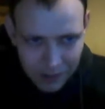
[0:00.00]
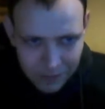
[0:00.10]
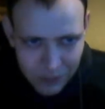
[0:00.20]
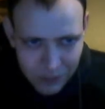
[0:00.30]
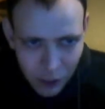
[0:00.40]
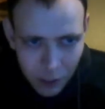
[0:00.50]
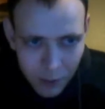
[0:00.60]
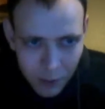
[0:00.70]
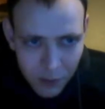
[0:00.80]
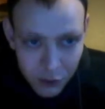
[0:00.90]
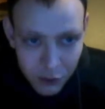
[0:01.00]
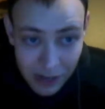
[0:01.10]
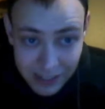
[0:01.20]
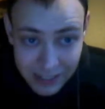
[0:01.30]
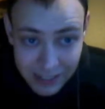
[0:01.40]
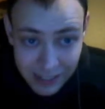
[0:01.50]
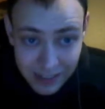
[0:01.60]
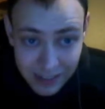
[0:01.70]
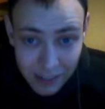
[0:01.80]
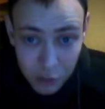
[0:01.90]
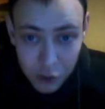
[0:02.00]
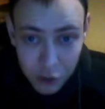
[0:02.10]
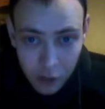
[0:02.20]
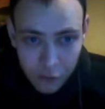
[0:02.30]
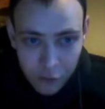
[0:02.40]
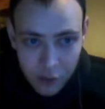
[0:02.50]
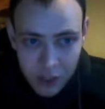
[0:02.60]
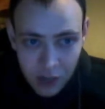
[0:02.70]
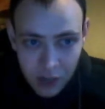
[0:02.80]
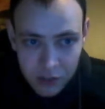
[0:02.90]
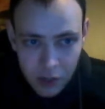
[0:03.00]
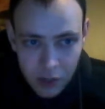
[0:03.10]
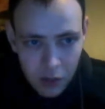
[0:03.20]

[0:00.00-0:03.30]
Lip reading: talk about the track listing in this album, just go through the songs.